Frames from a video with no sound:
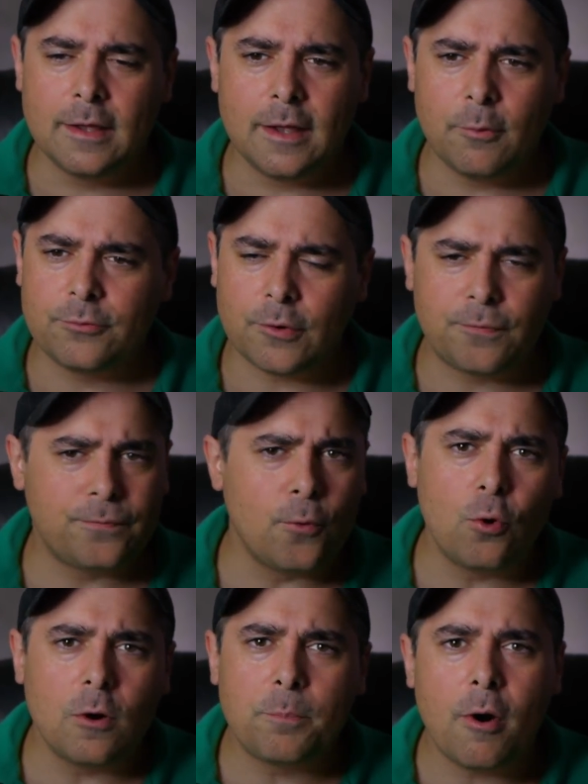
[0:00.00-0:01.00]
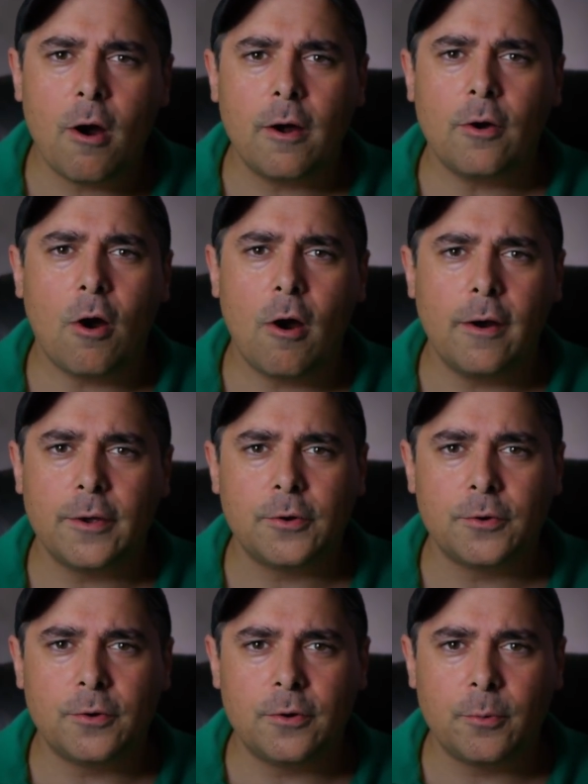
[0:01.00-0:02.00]
It was a four-part
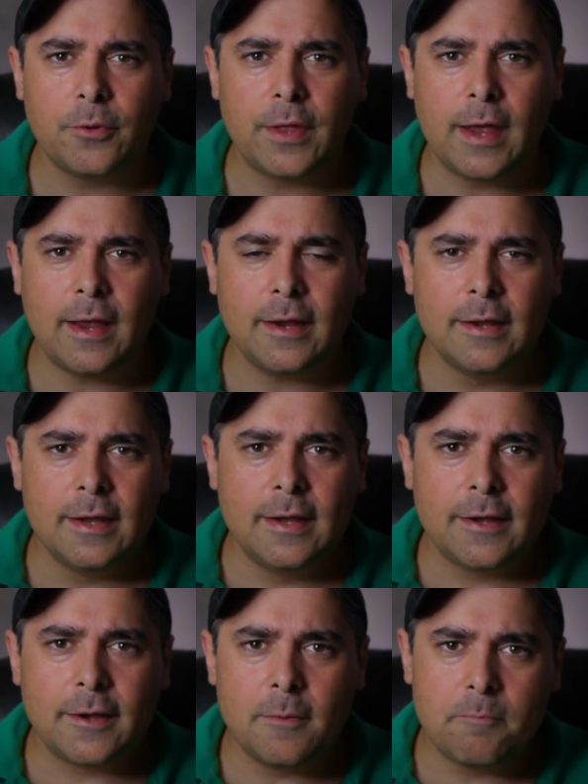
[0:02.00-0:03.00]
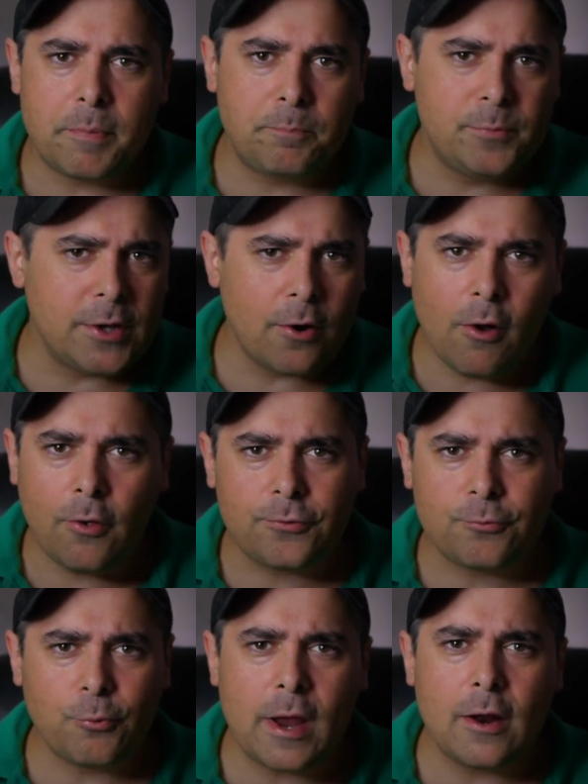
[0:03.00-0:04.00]
article where they did all
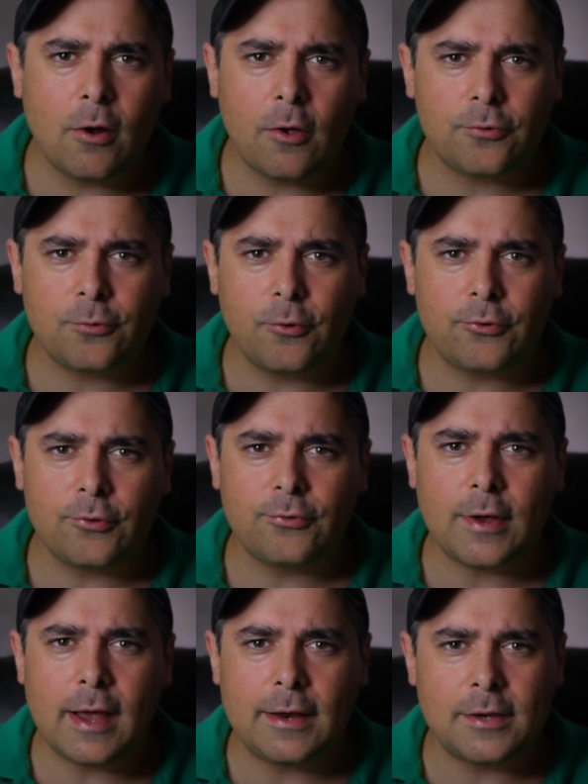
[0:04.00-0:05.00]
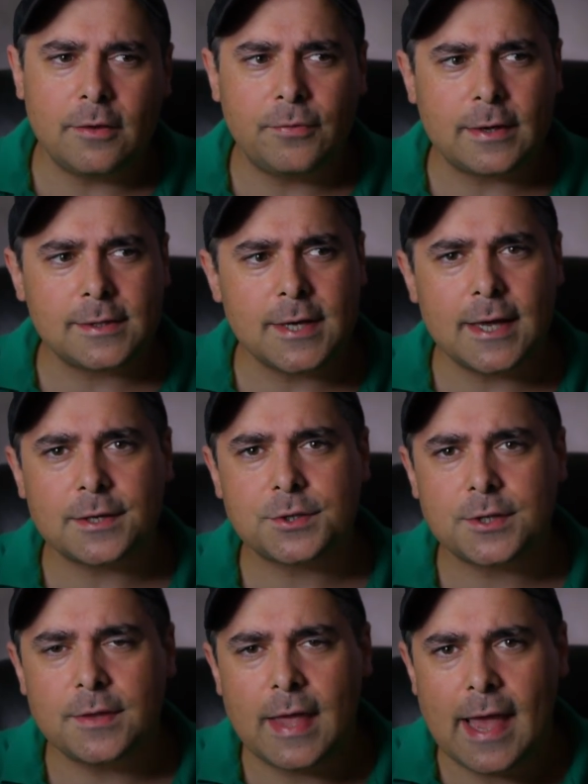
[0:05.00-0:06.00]
ran all sorts of scientific
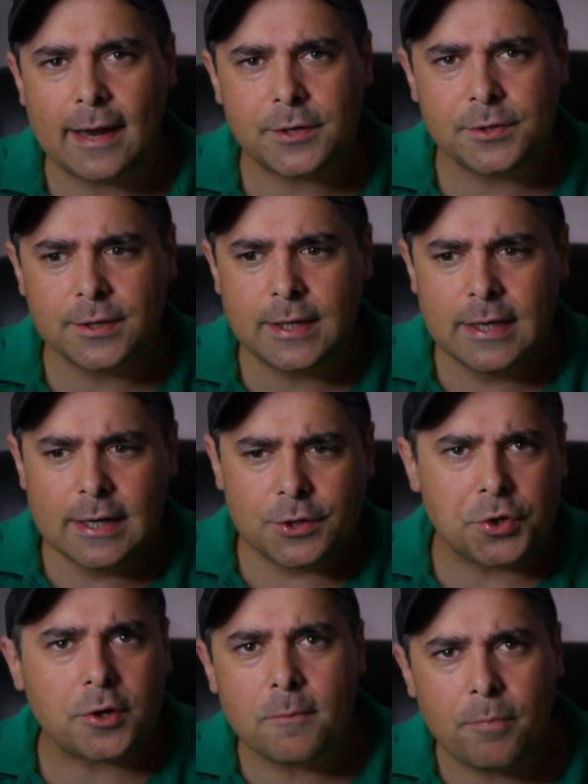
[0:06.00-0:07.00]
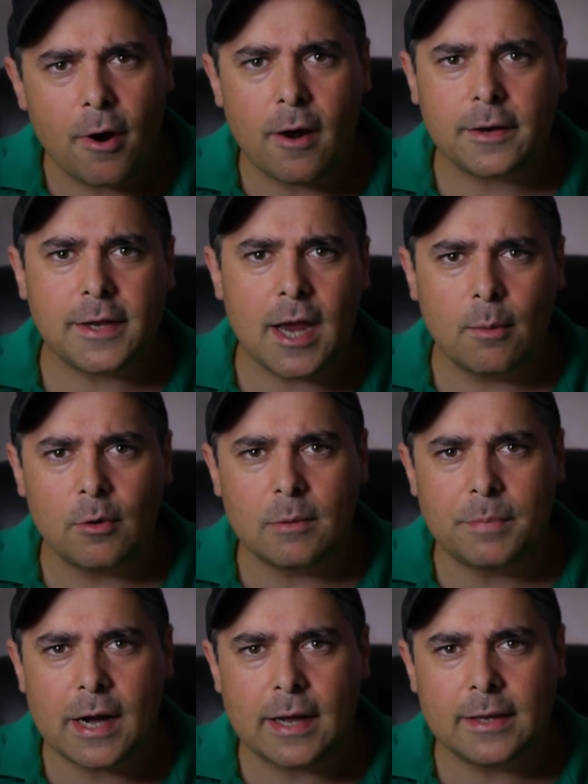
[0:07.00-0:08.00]
tests and they actually took apart camera
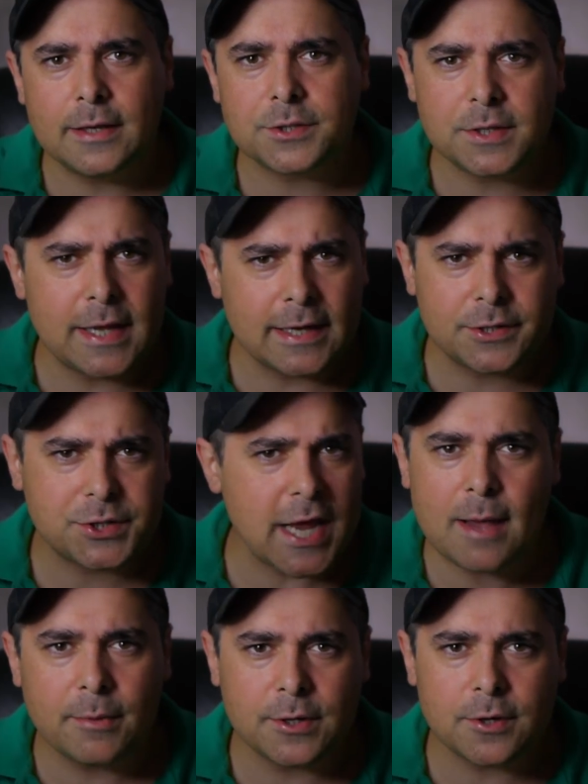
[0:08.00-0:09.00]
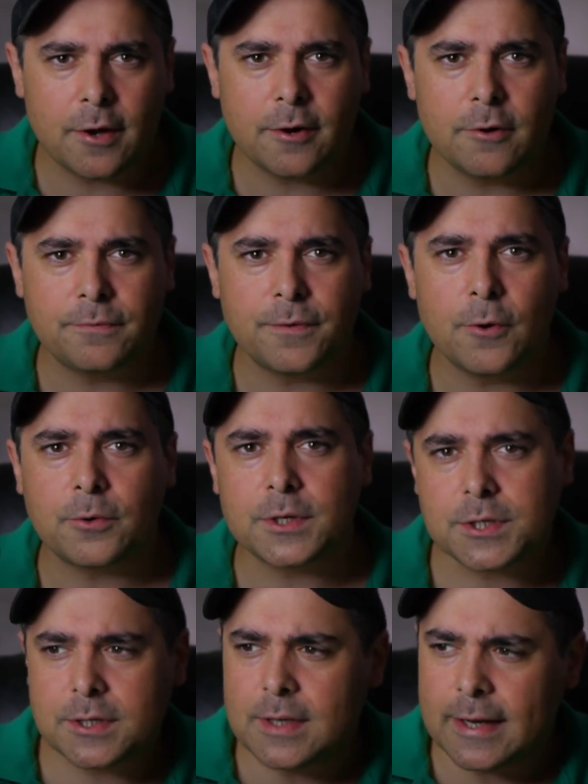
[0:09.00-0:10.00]
bodies and they examined
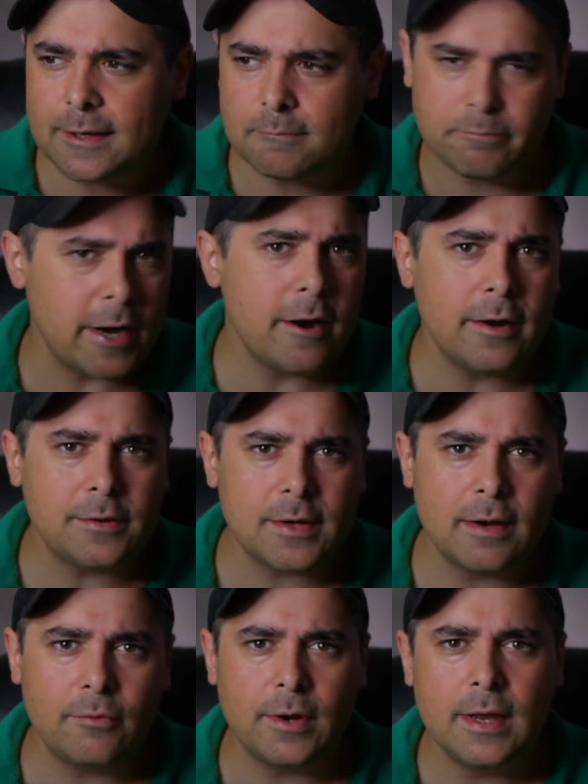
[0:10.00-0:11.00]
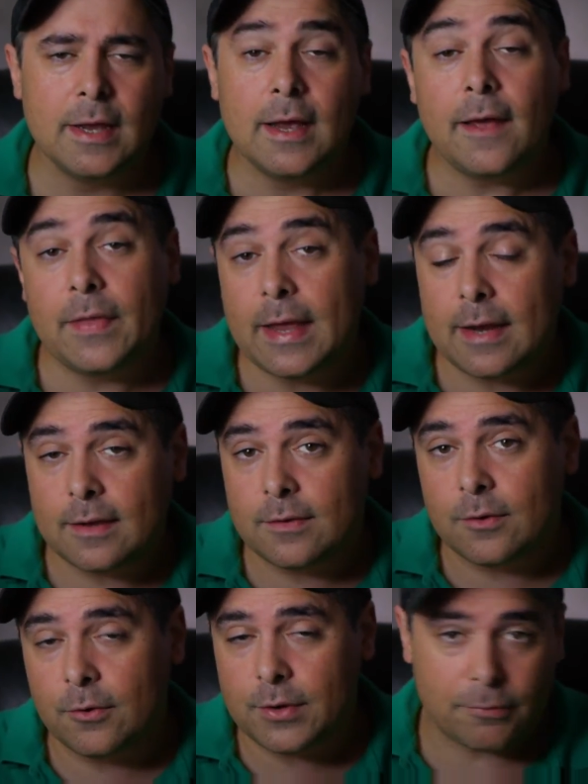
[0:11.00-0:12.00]
autofocus and they compared it to every and they
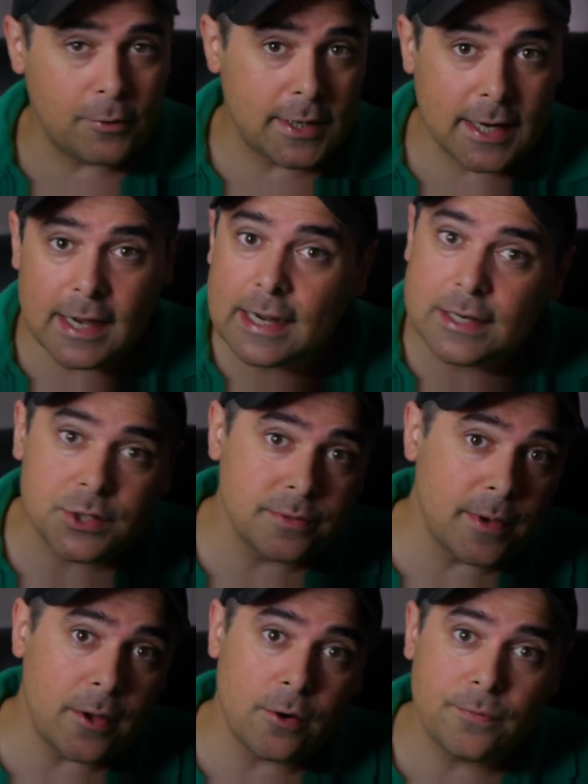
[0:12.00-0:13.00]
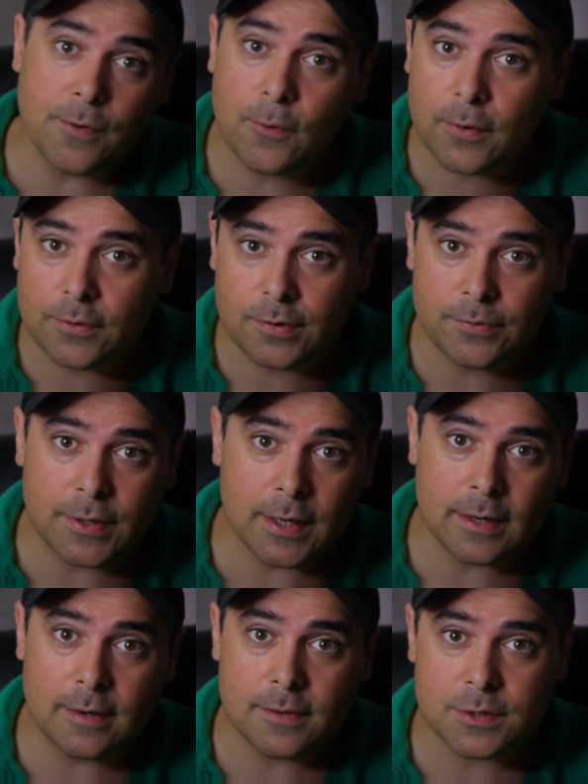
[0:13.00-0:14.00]
there are different kinds of autofocus if you
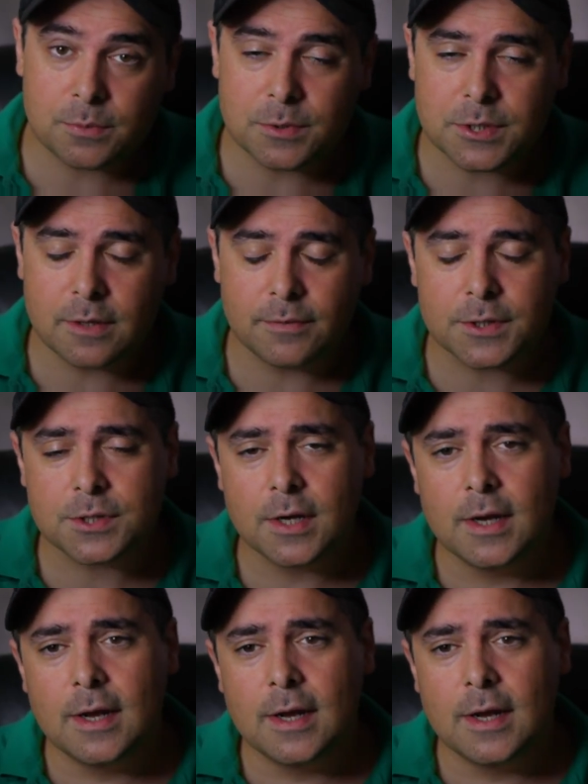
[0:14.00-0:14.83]
get into the specifics